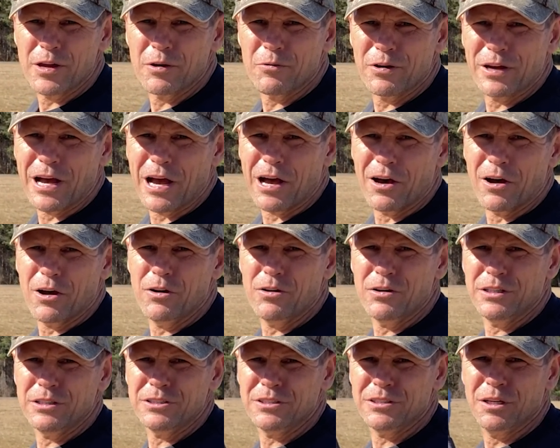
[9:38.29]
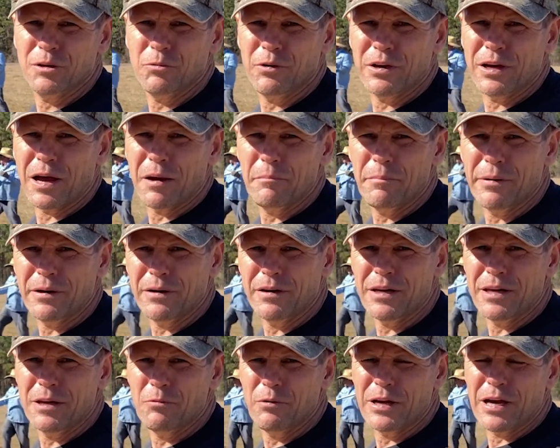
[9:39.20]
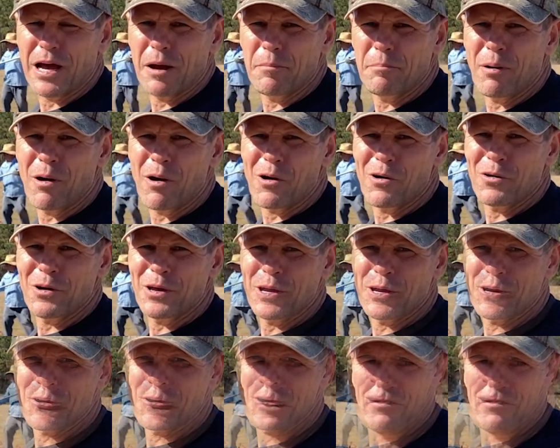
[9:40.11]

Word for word: We got Otis, we got Billy, and we got Paul here.